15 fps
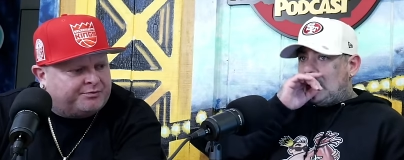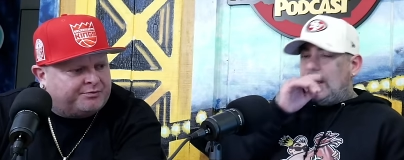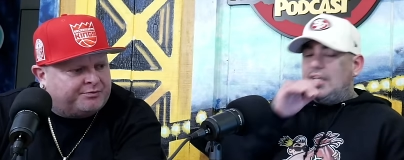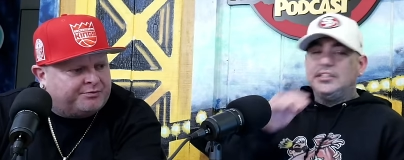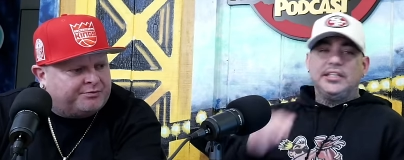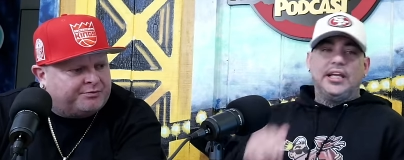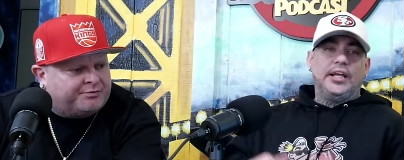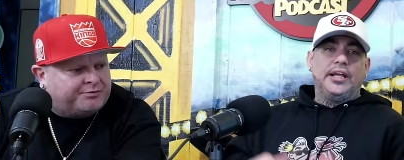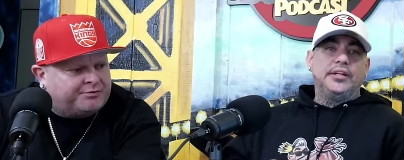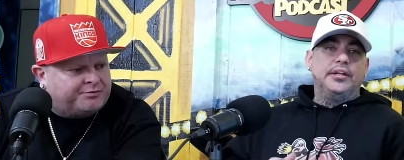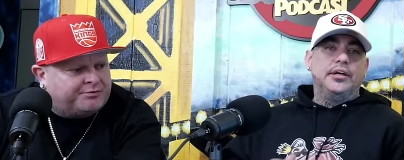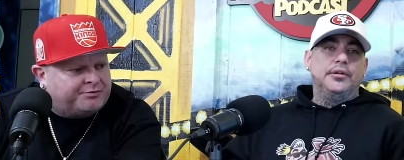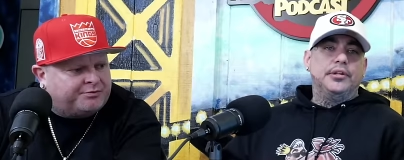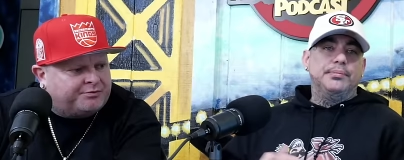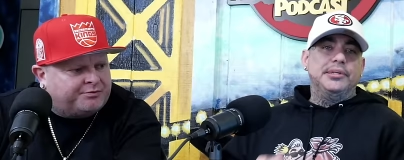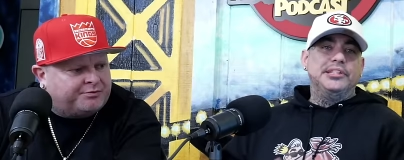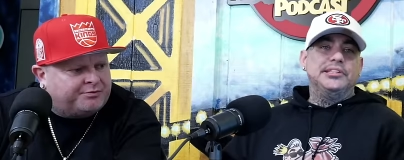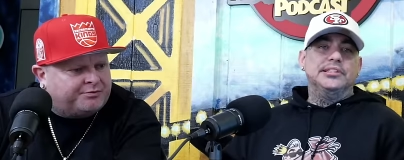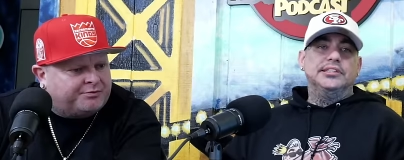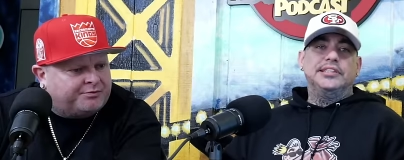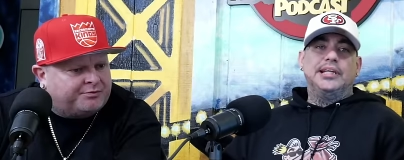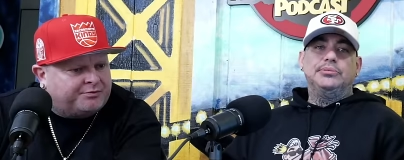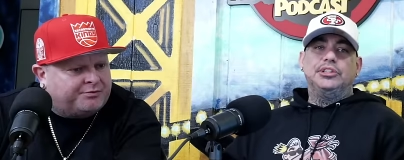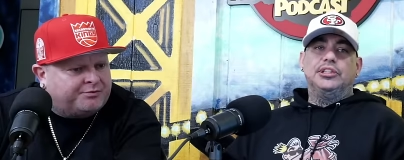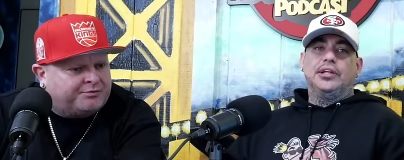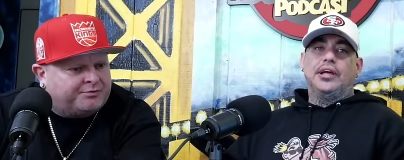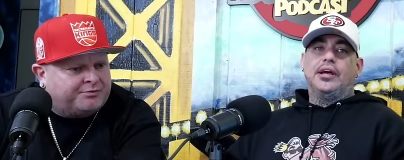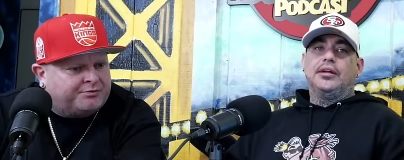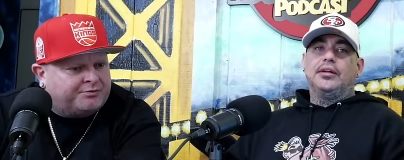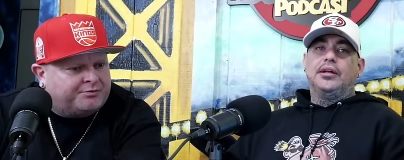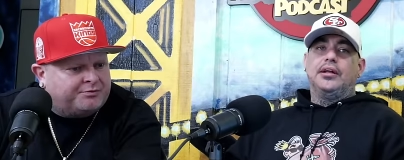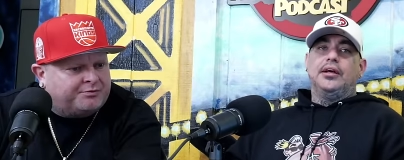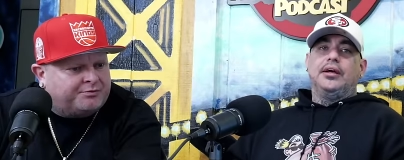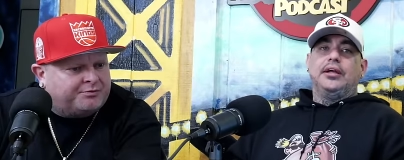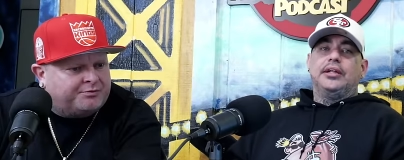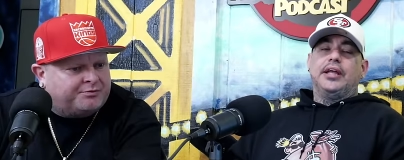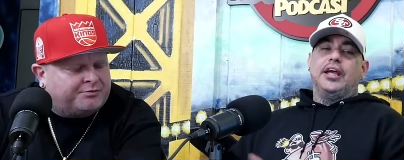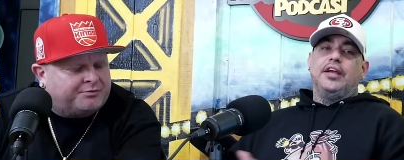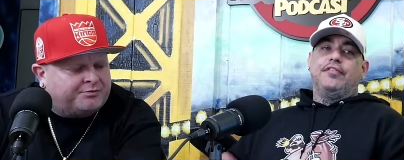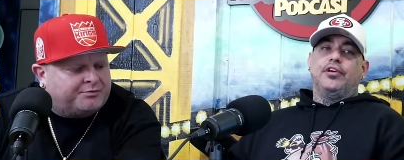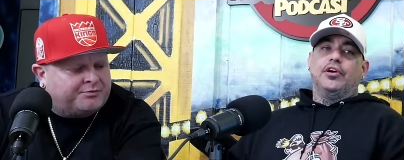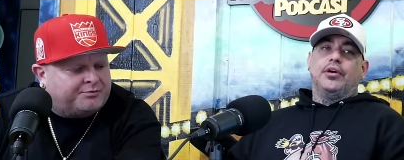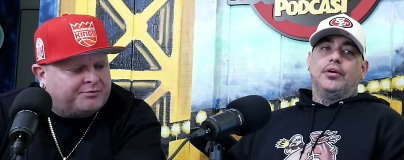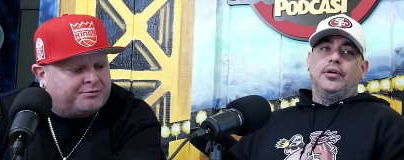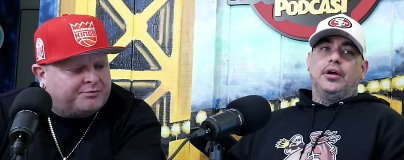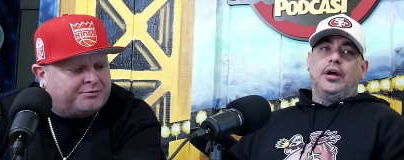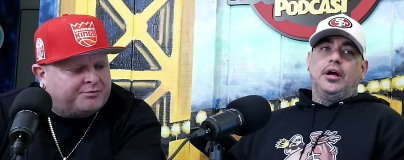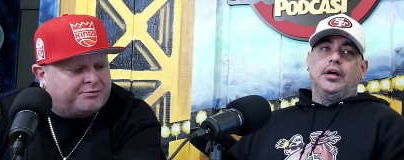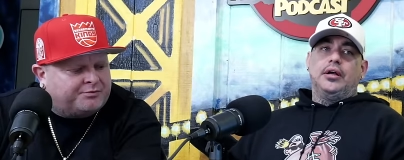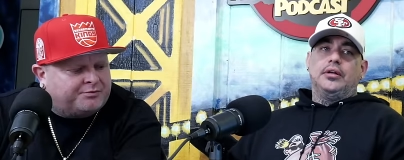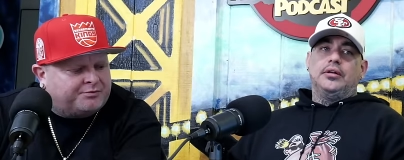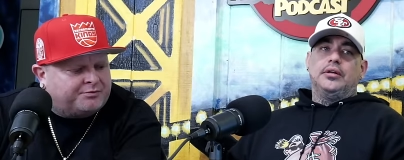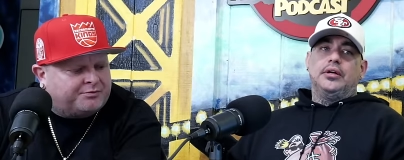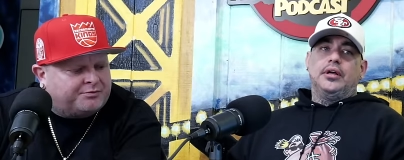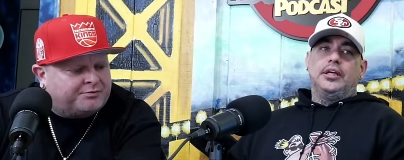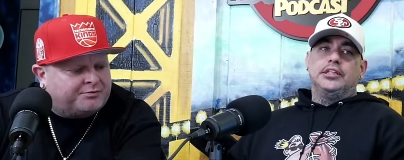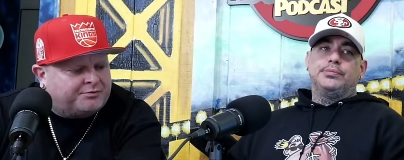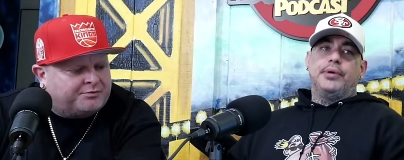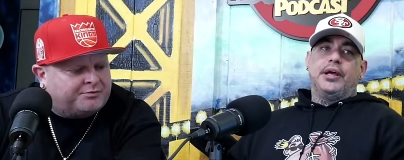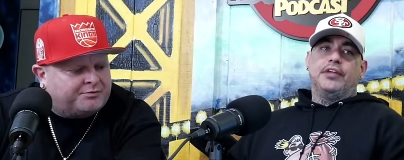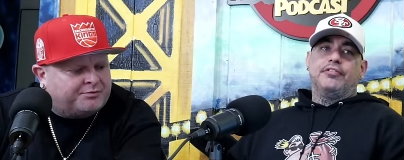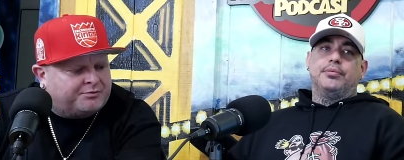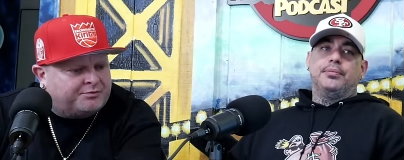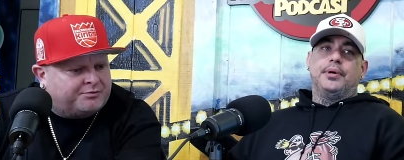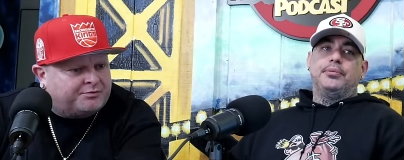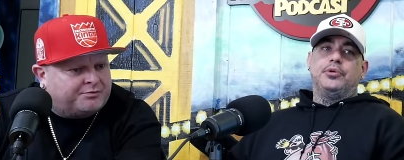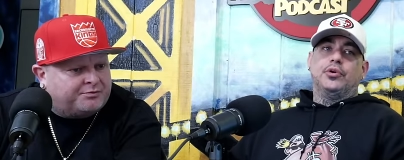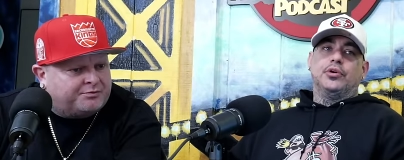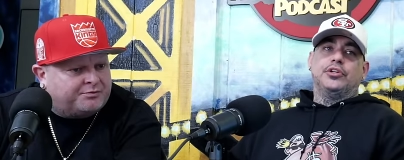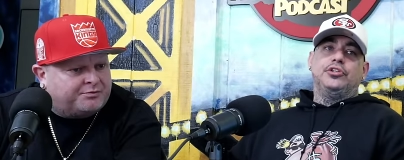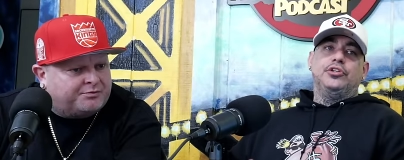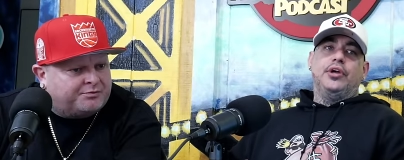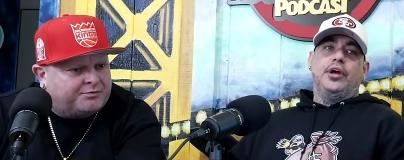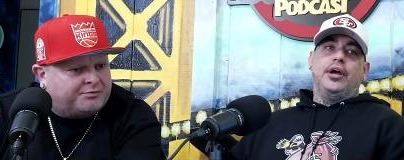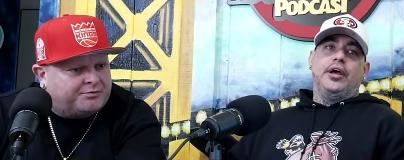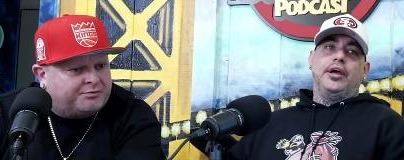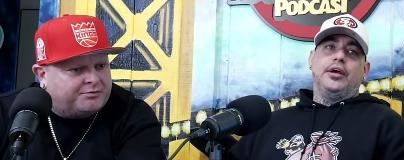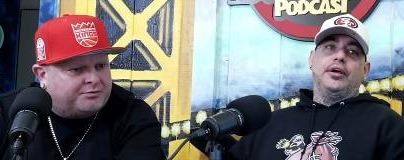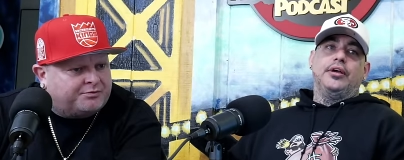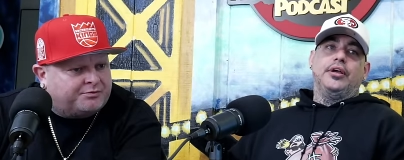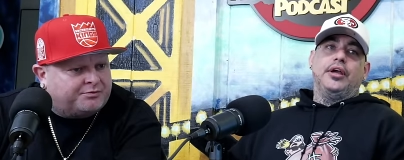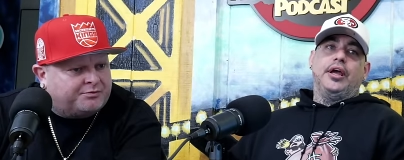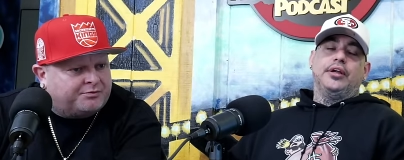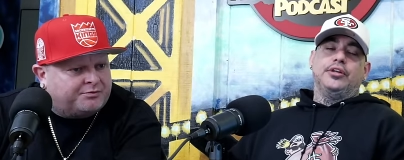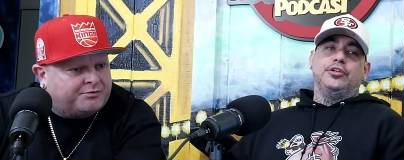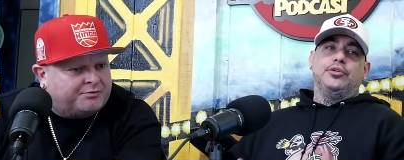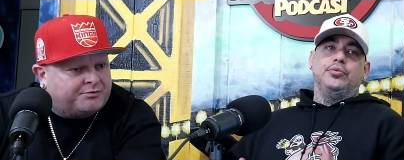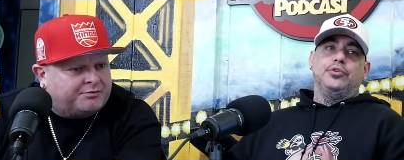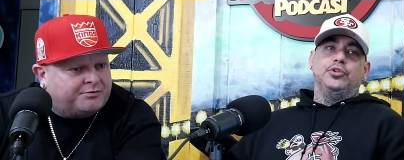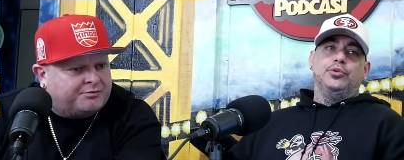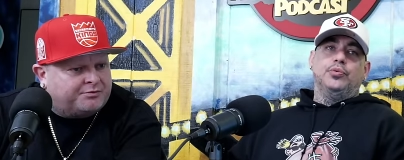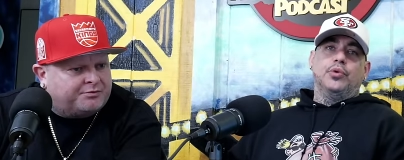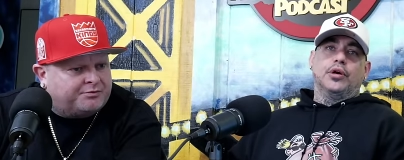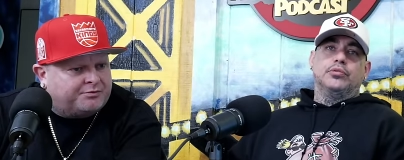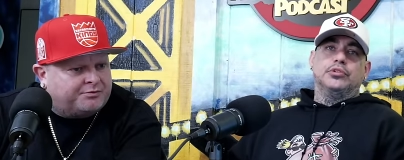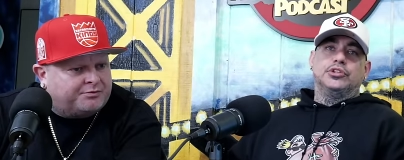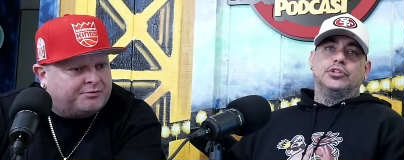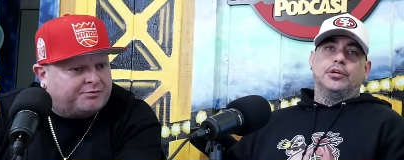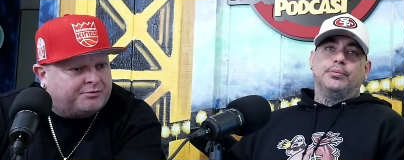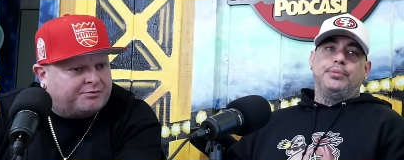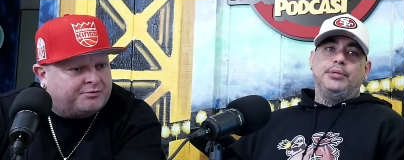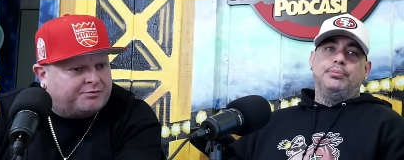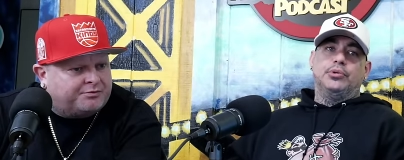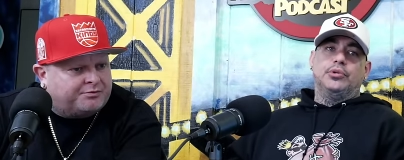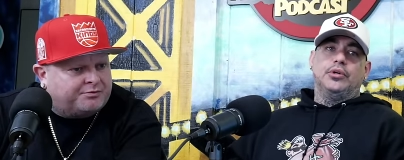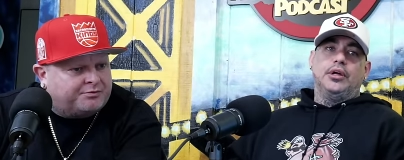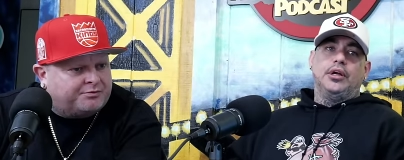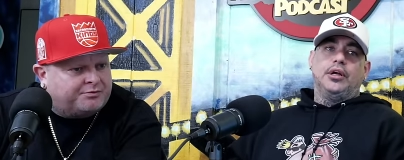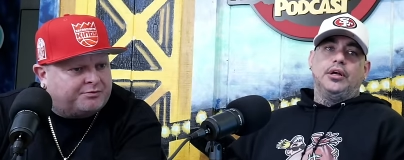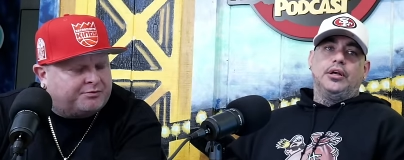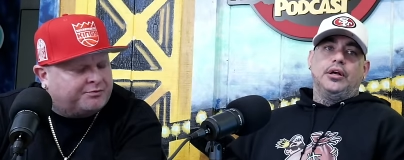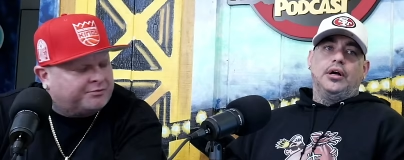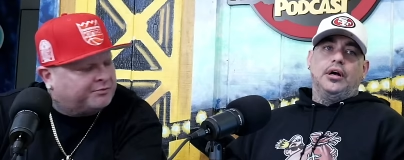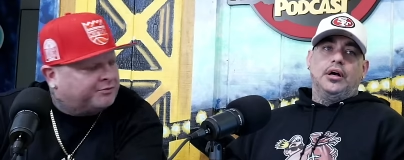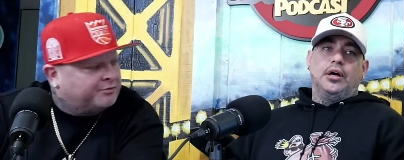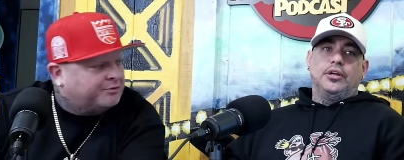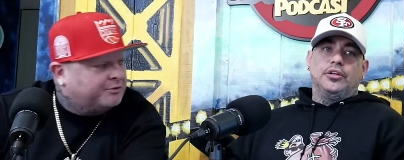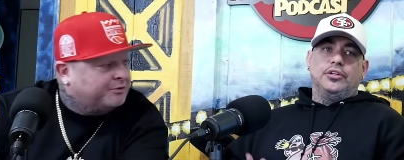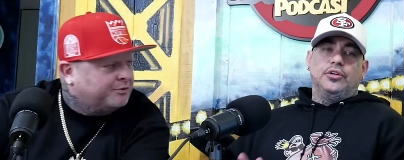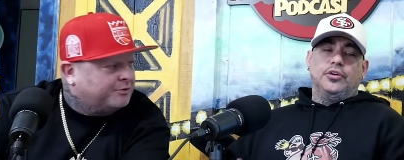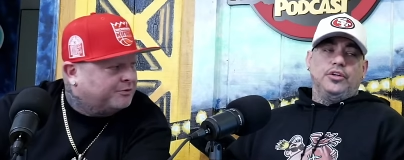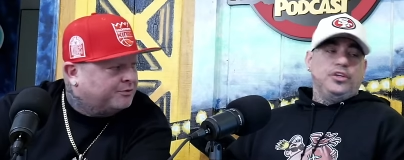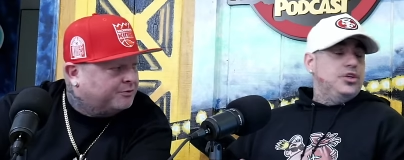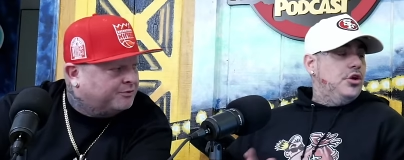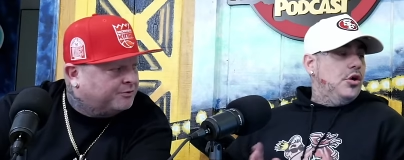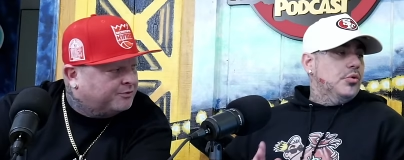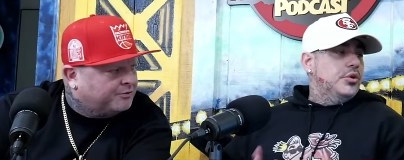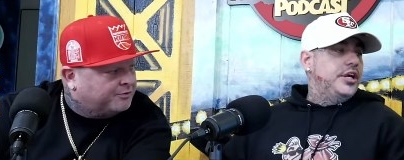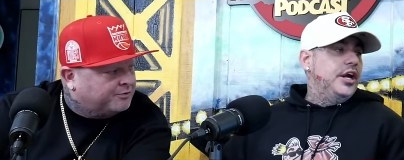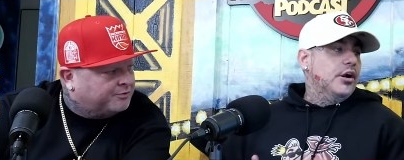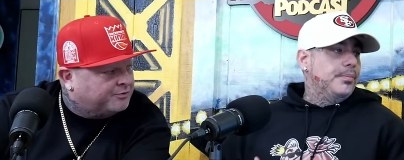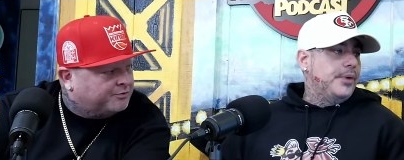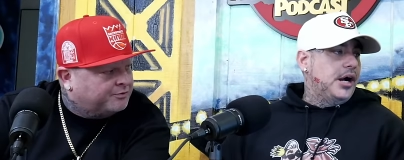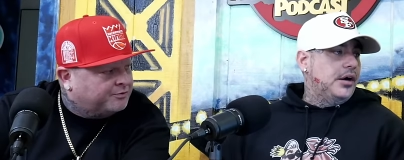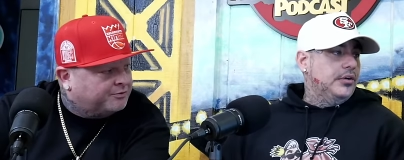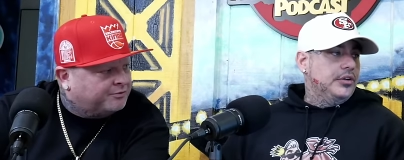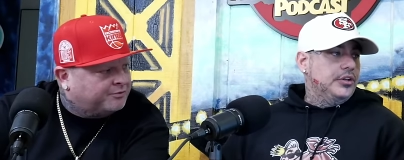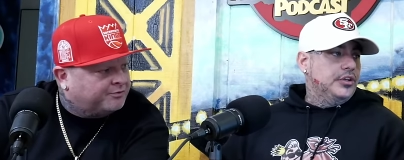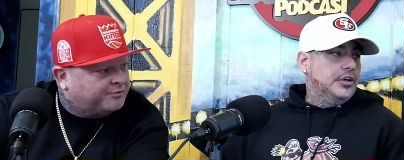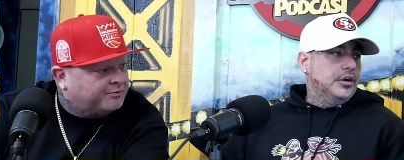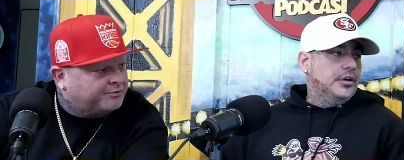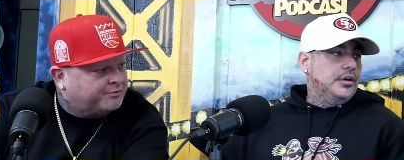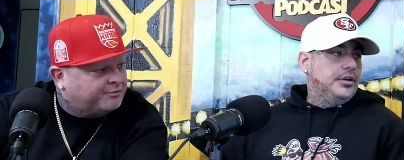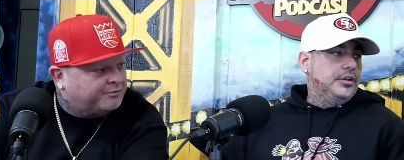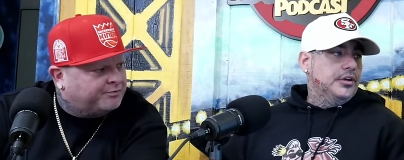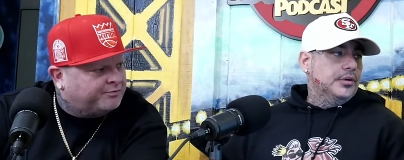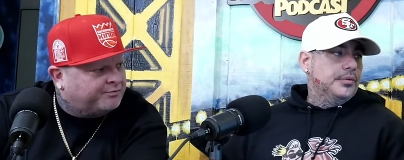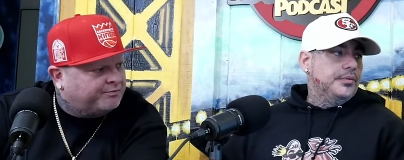Speaker 1: is saying the, the misconception that that if you're a, a Hispanic from up north, you uh, and you you work with certain people, uh, you you don't care about your your